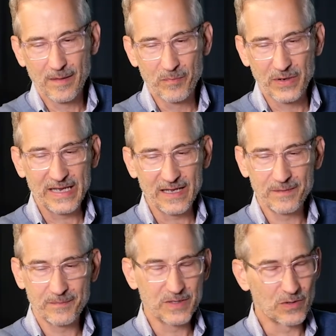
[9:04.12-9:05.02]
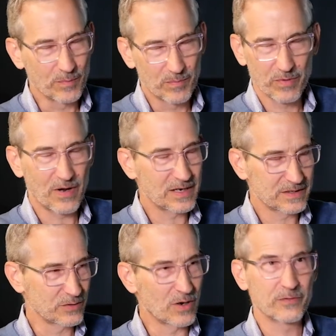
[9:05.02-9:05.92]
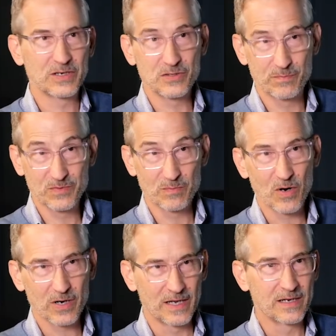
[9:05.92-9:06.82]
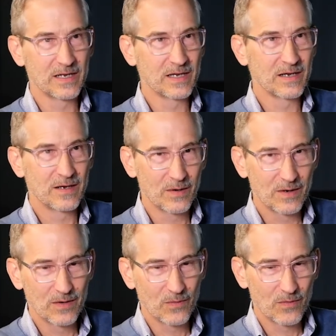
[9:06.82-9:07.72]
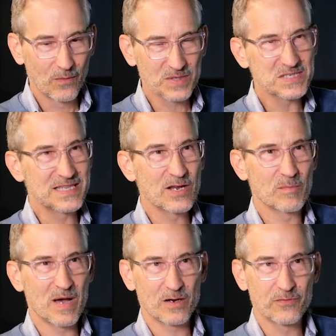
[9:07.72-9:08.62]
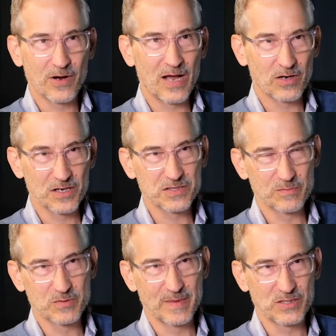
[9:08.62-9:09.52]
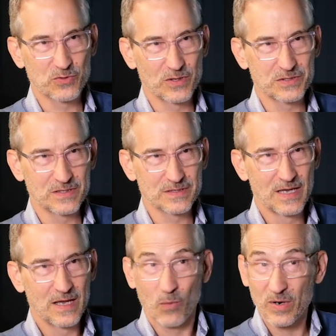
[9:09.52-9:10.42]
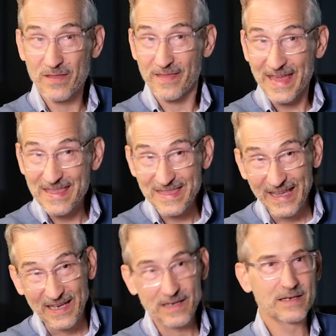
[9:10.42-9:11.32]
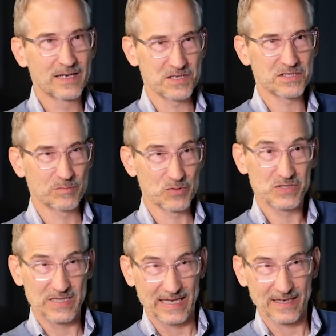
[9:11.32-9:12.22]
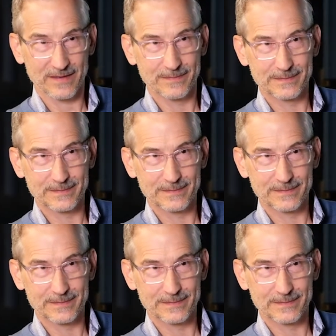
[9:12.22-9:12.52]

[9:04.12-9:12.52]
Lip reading: bringing your product and your offering to market, what's their model for how customers make choices? What do they think customers think?